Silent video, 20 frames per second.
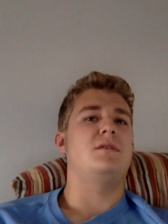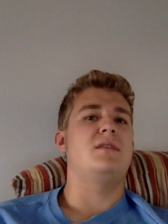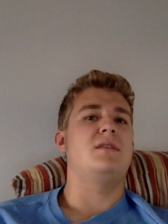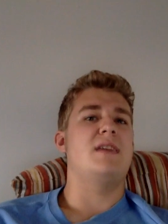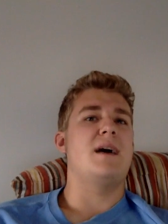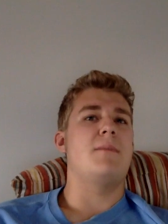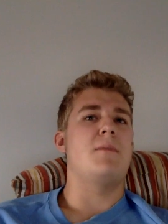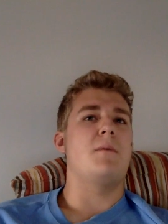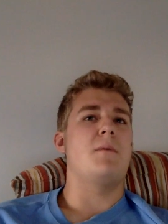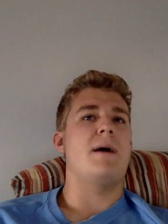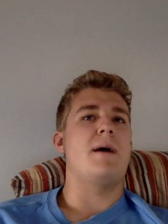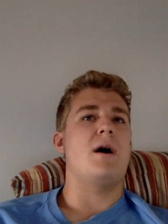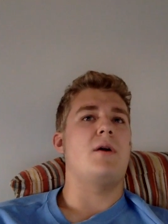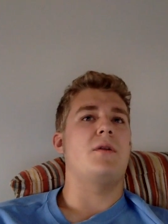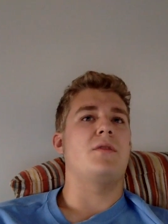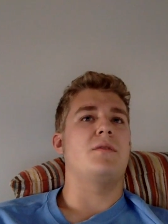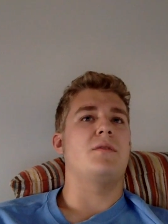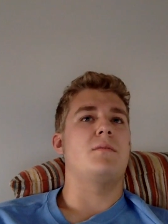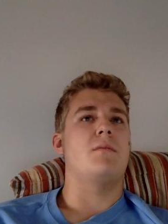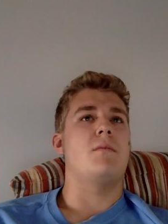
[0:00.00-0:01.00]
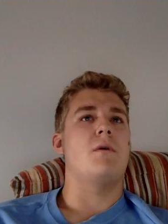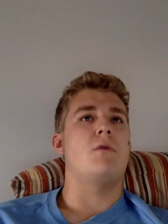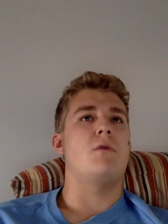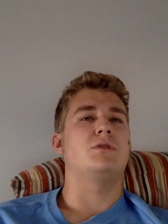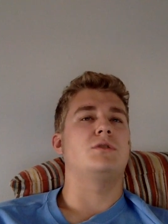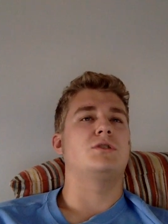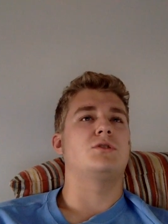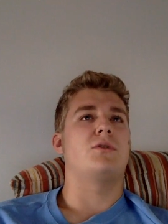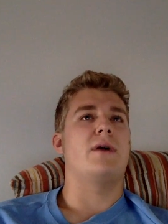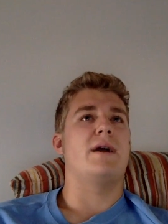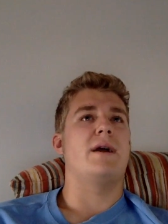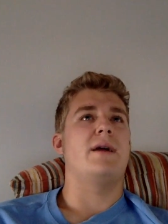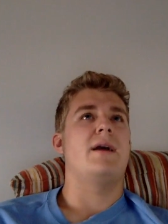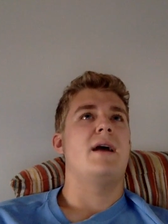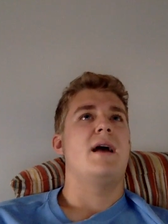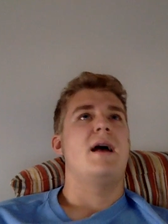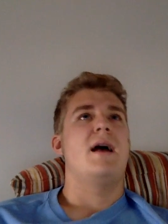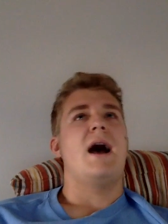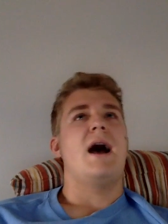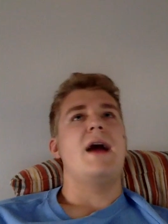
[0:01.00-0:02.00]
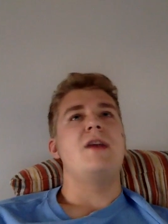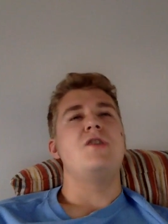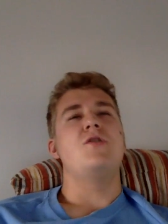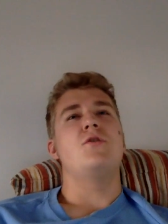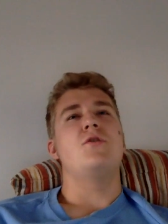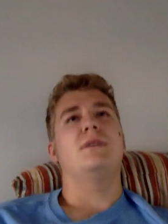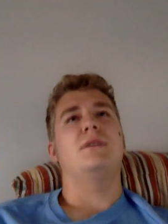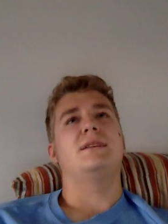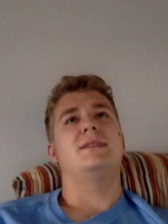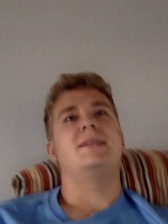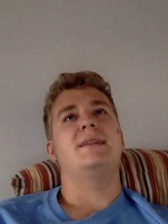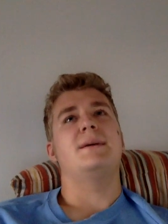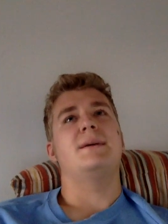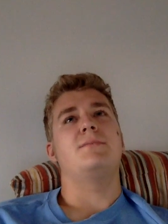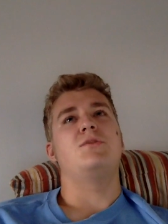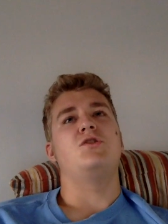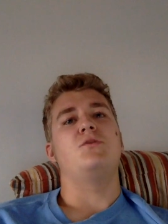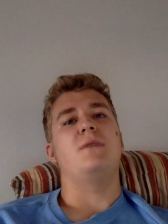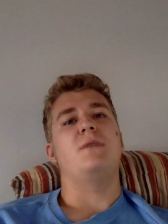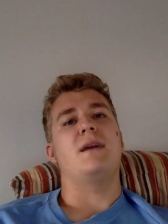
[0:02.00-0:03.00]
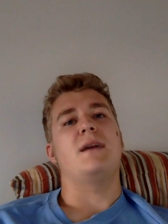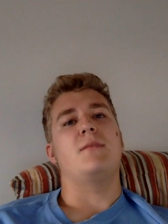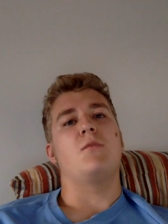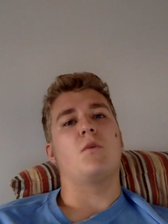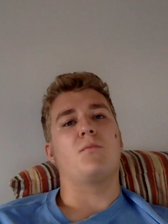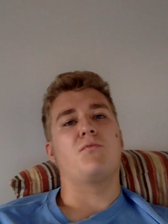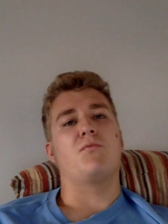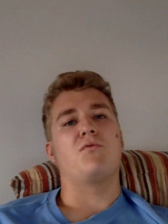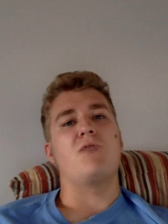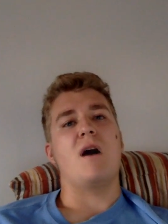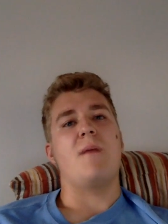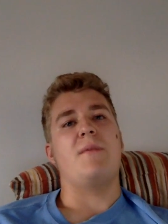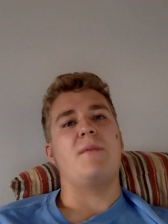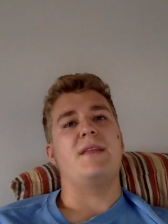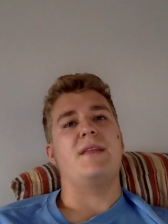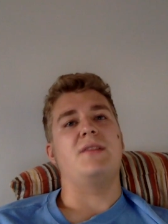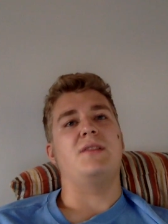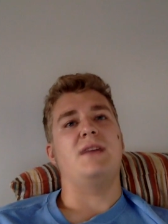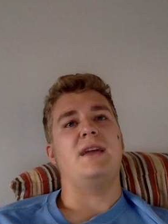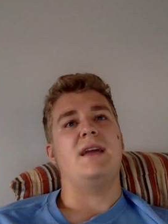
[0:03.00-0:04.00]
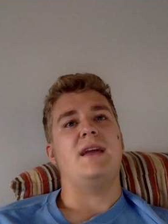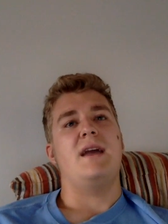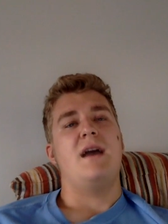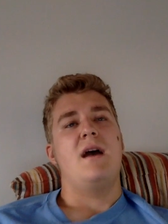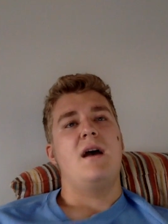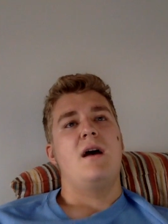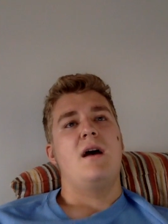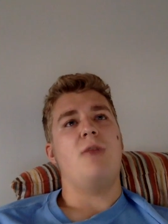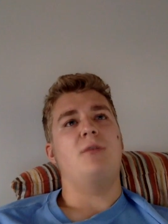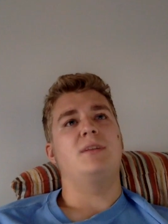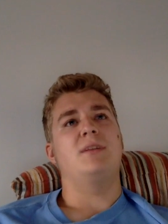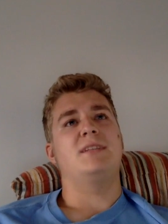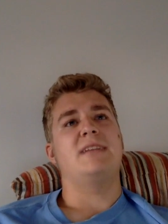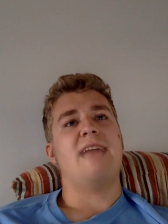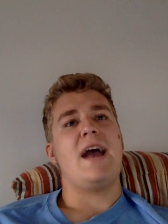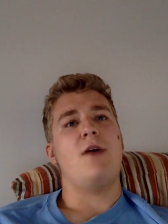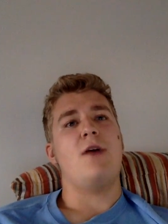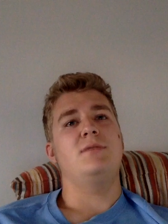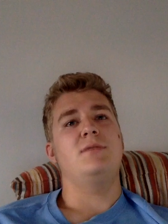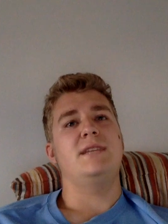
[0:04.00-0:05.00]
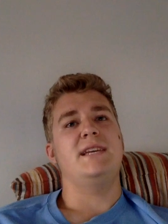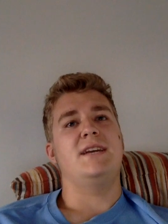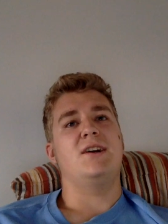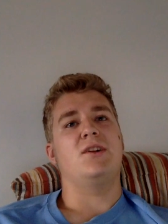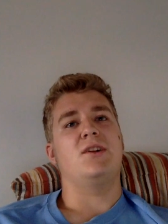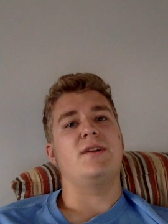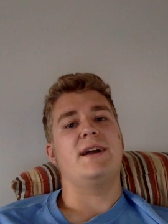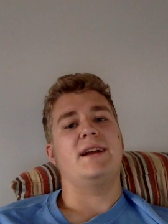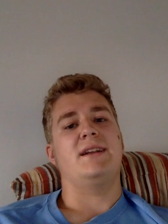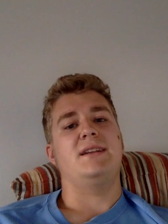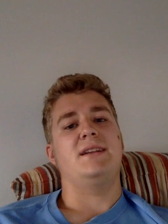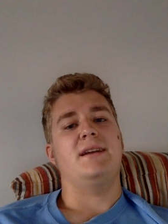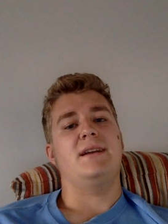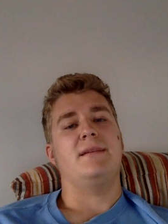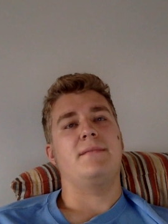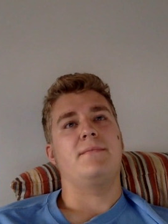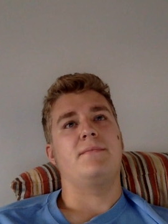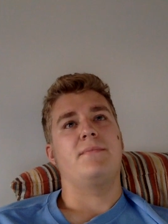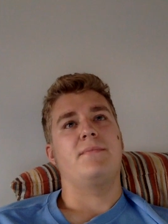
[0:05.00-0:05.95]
them about it the most, or I noticed them doing it more prominently, was county collecting.